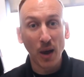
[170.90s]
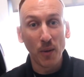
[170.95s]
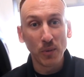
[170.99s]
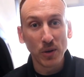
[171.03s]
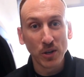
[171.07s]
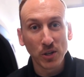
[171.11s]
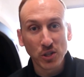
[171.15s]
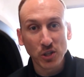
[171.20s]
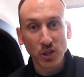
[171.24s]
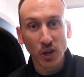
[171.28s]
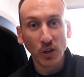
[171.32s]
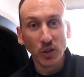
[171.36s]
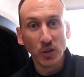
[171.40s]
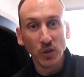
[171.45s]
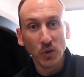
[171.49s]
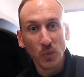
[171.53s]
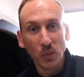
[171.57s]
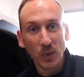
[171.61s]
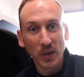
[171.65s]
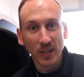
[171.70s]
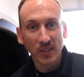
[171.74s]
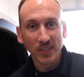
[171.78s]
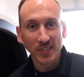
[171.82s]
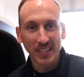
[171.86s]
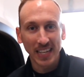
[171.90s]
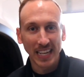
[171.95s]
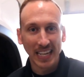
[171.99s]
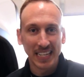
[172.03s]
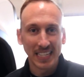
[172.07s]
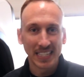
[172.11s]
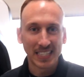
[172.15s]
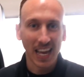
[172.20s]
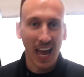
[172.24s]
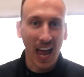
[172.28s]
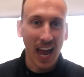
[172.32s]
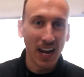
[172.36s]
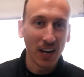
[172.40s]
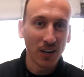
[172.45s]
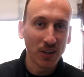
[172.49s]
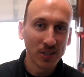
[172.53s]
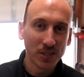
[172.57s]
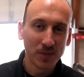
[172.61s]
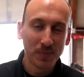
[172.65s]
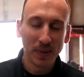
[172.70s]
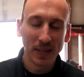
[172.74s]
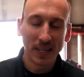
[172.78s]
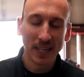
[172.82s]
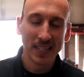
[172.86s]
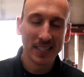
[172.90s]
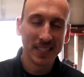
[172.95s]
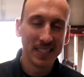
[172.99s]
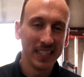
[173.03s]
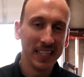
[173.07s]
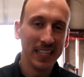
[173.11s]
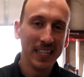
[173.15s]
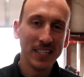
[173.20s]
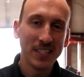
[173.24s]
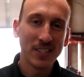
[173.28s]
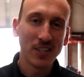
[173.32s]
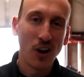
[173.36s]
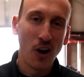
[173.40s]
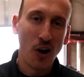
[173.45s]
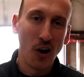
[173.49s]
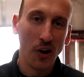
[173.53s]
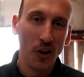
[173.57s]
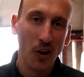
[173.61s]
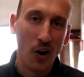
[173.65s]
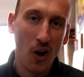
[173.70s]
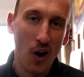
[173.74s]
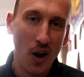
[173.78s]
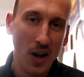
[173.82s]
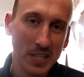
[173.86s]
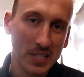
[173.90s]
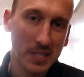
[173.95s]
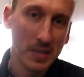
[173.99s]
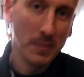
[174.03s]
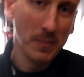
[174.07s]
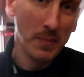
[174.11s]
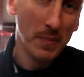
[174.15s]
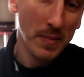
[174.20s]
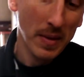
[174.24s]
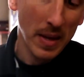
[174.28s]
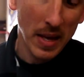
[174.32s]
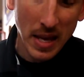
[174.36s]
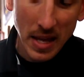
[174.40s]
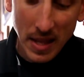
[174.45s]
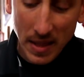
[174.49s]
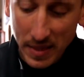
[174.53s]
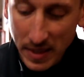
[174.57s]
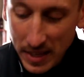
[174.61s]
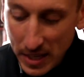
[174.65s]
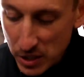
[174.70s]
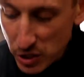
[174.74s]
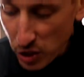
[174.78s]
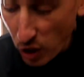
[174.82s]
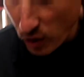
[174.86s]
I want to show you wheels and tires because these are awesome. These